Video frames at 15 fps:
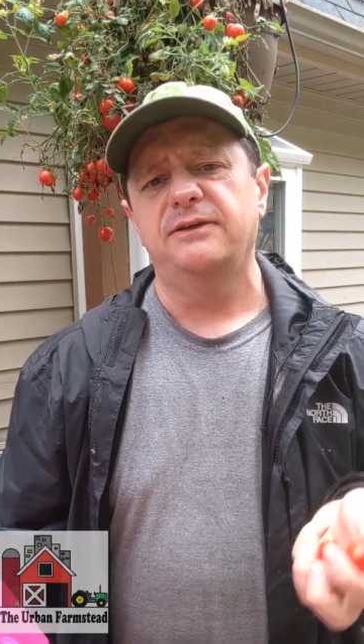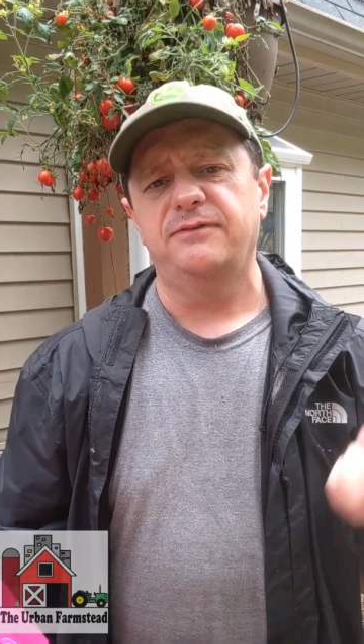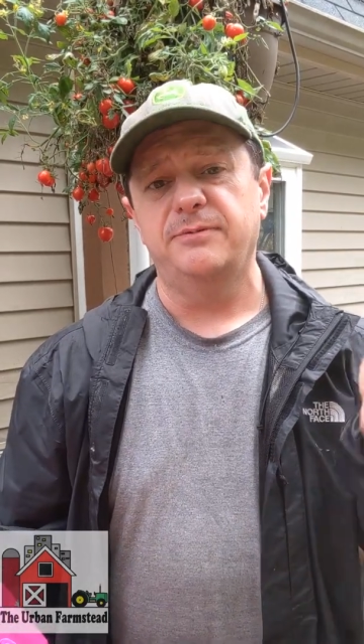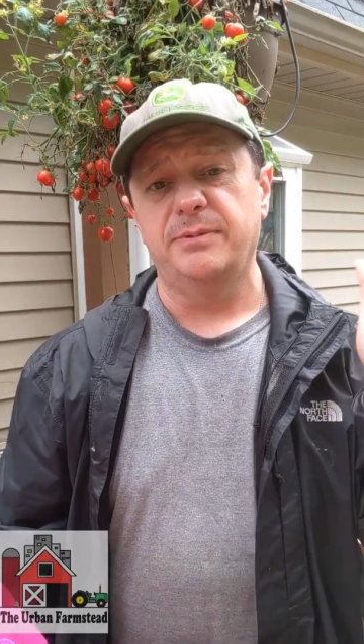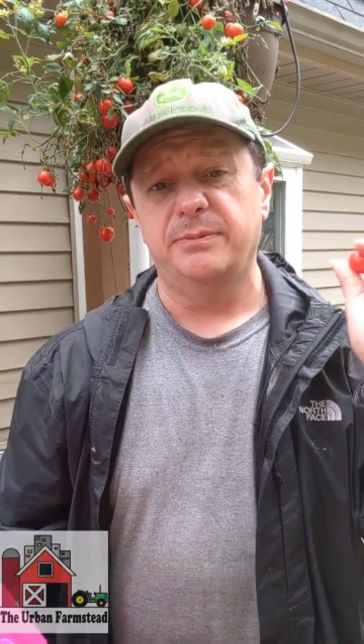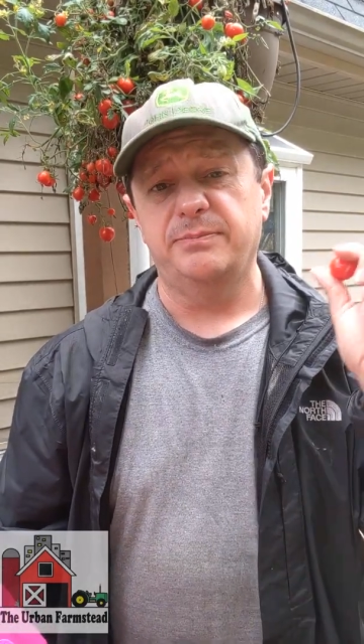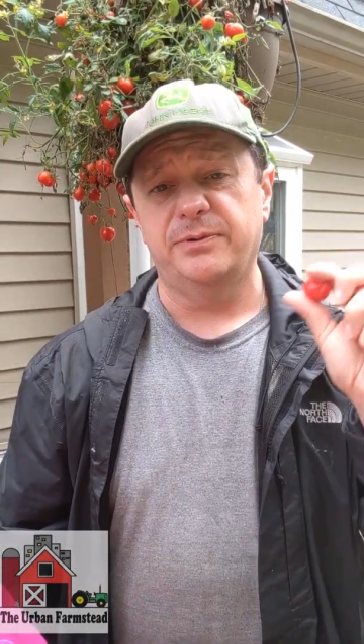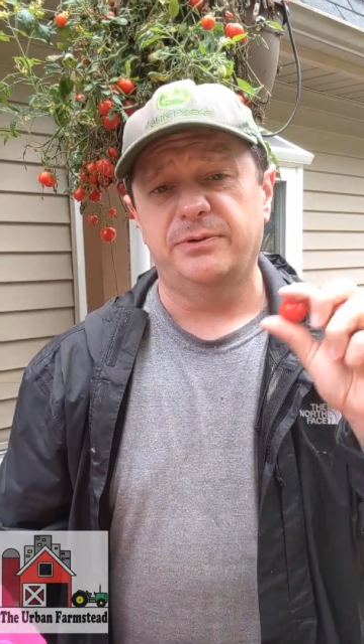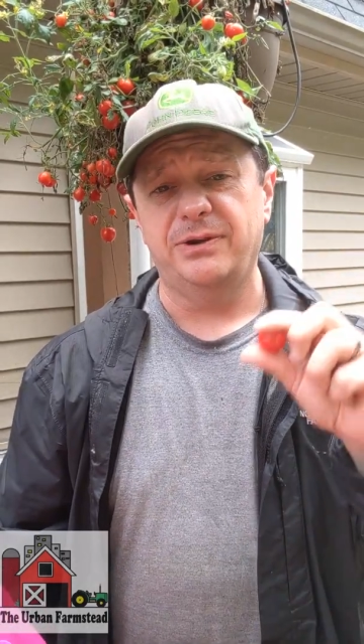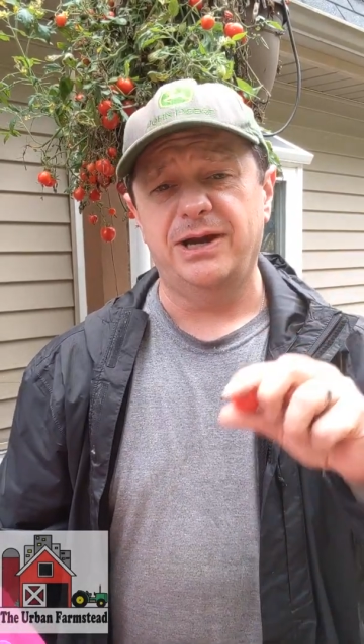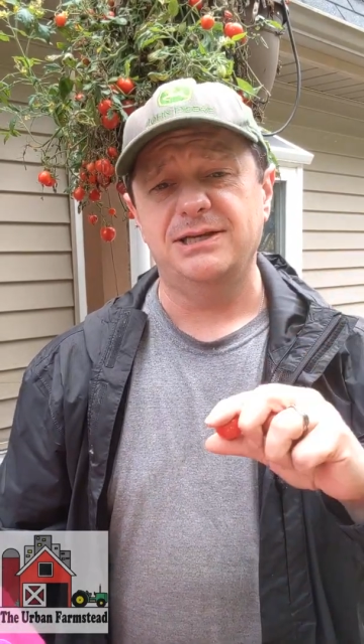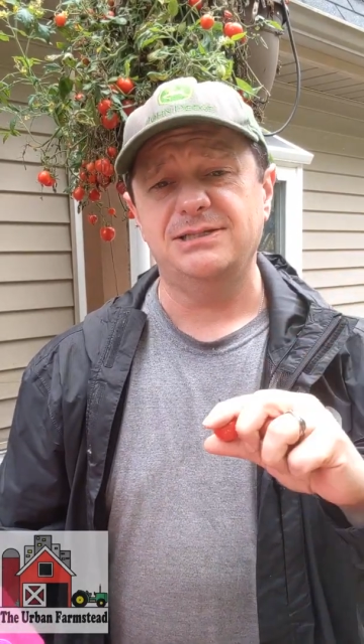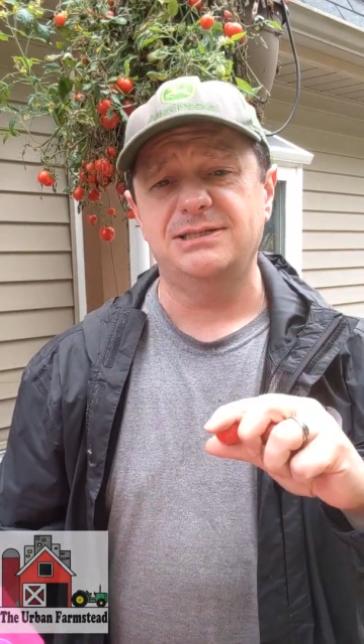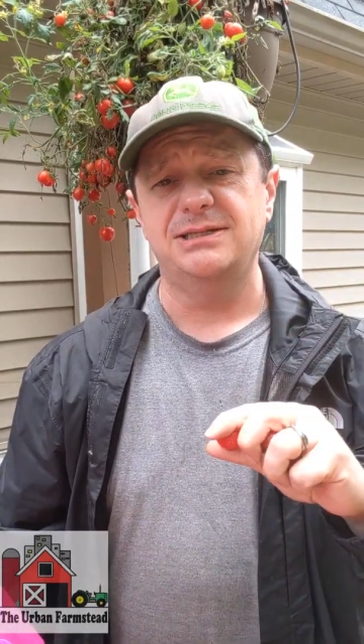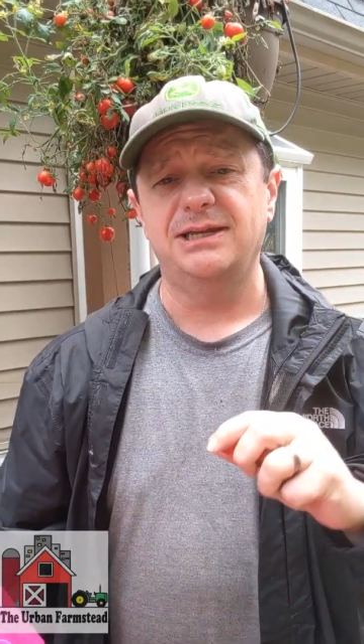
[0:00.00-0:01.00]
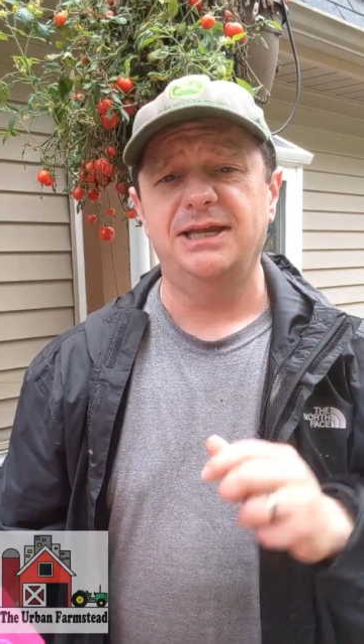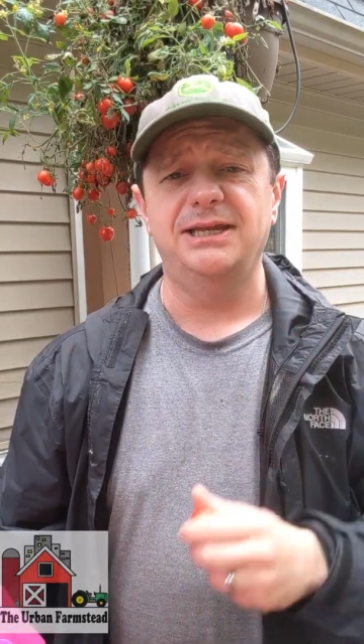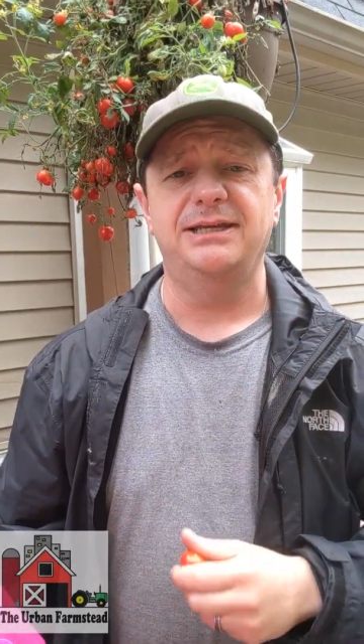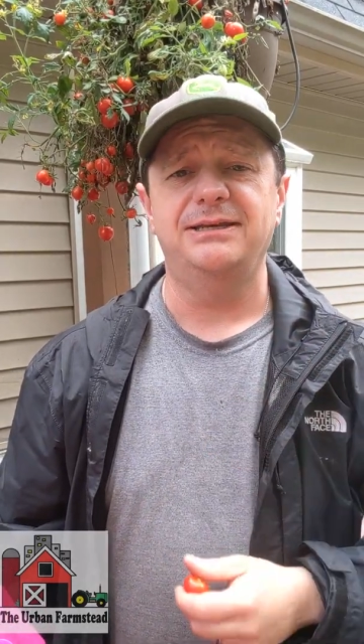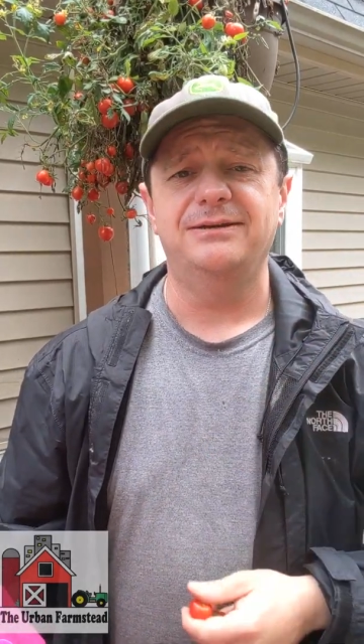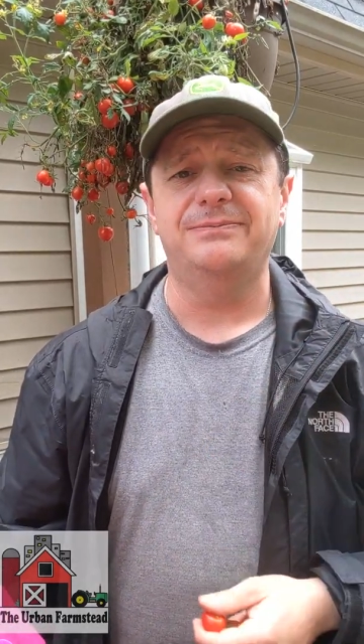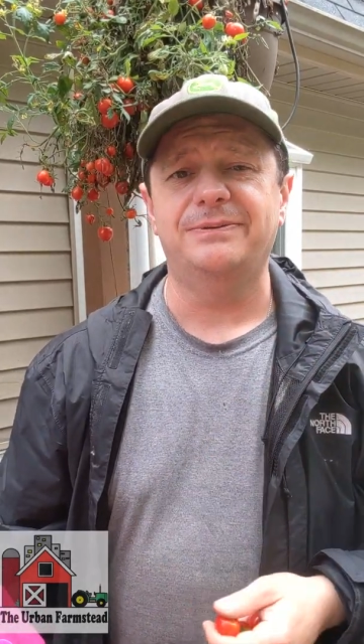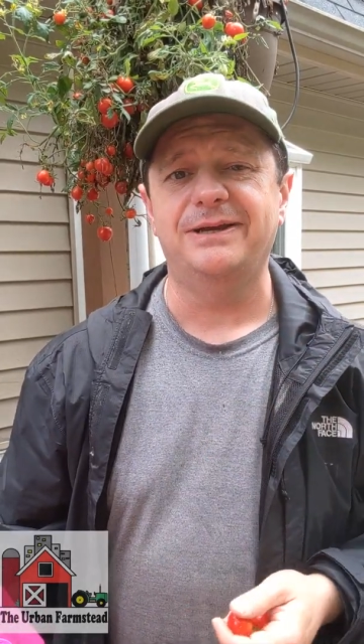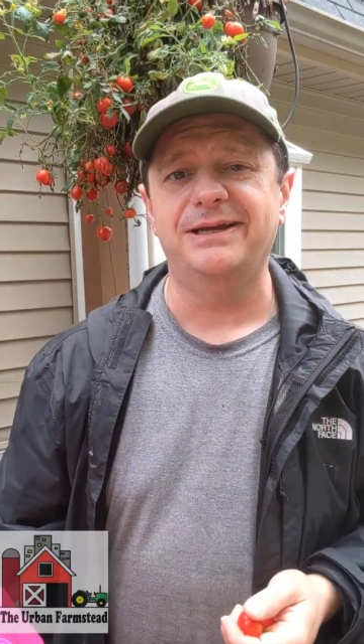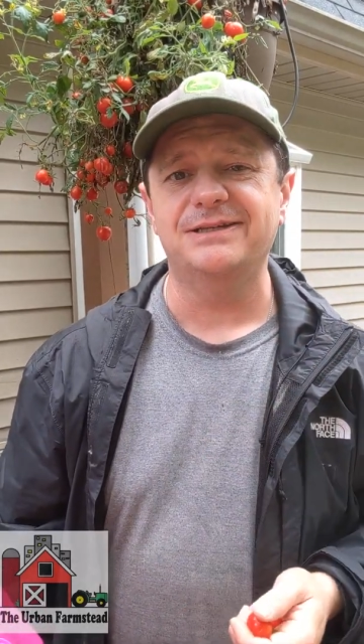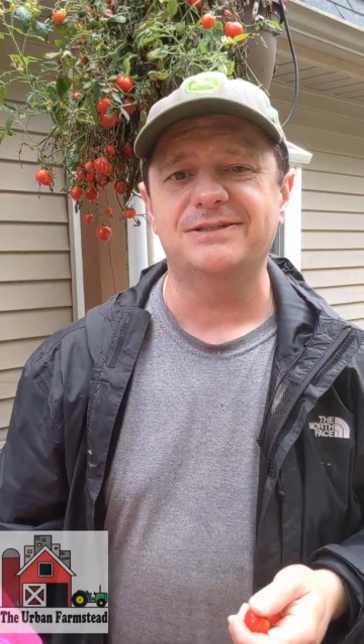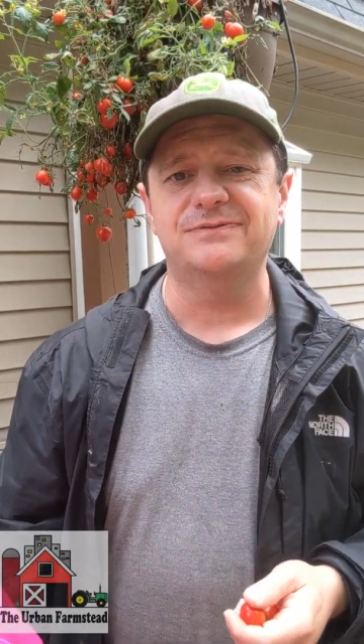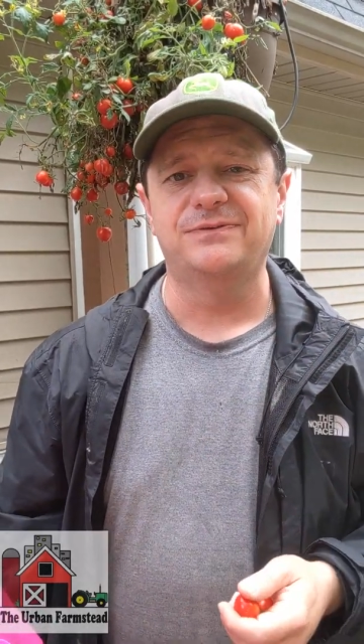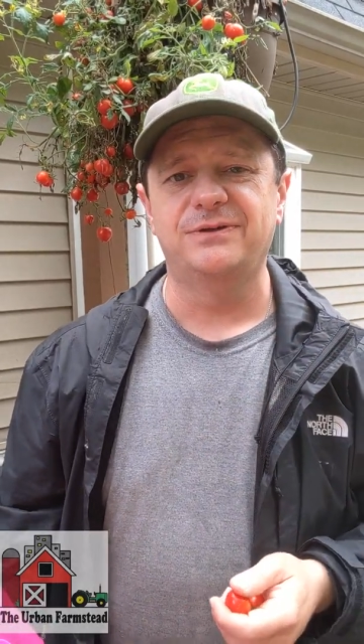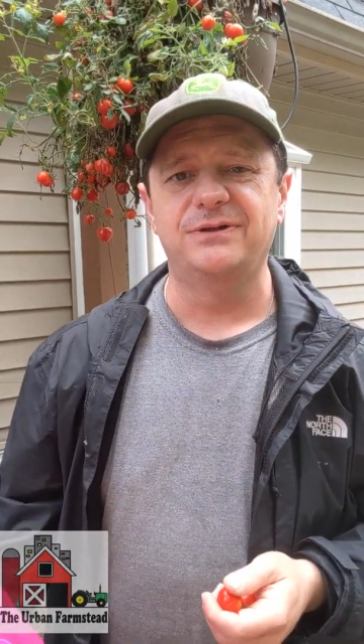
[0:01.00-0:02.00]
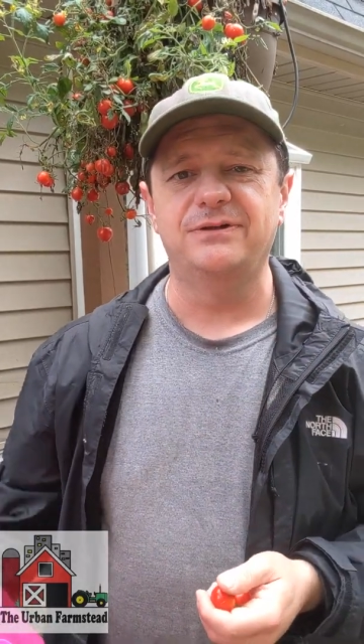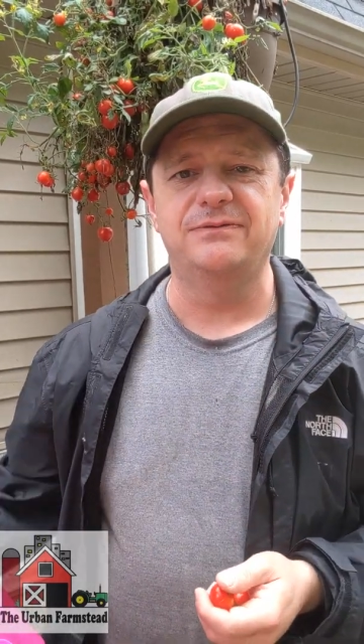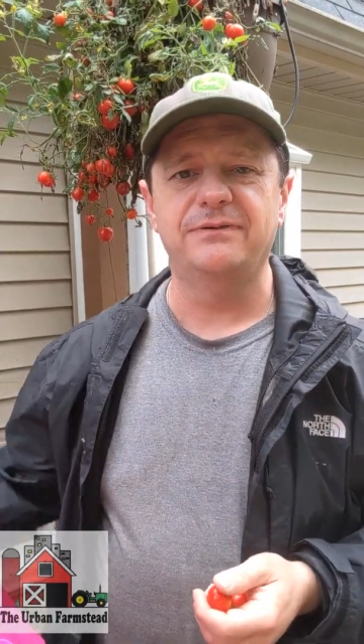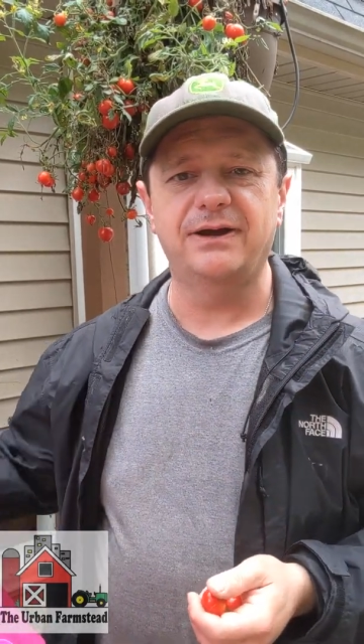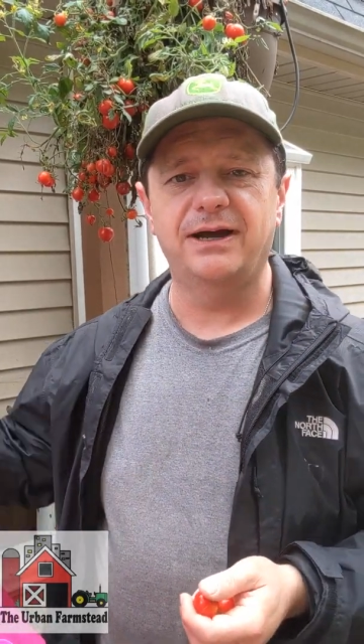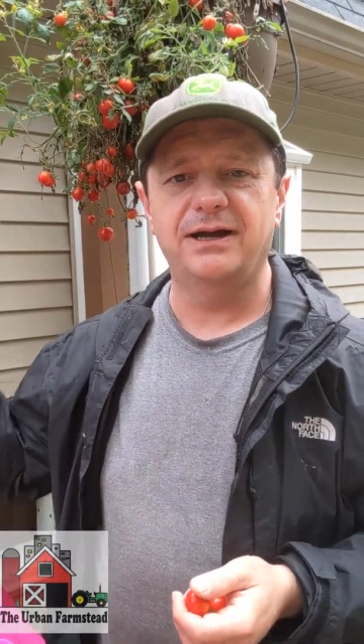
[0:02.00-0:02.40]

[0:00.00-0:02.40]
if you've been procrastinating your plants full of